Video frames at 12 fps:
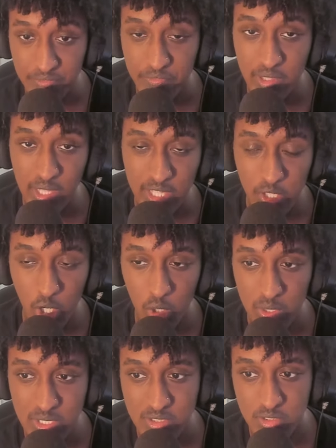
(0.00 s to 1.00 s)
I feel like, you
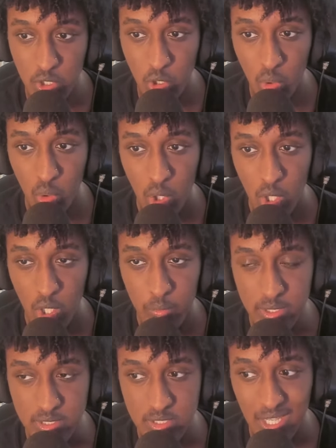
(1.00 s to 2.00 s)
know, he's still
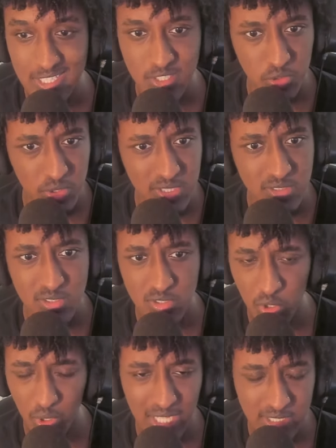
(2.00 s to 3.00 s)
he
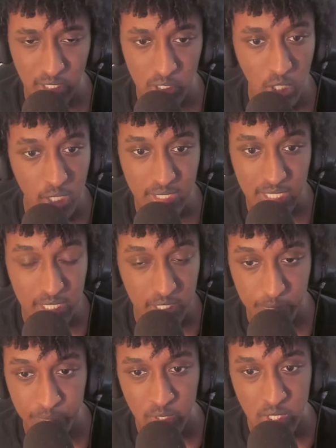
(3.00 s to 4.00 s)
still has like a lot that he
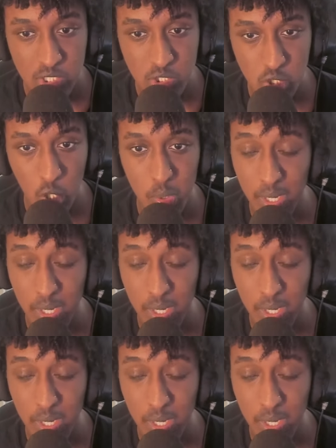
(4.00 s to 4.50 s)
can show.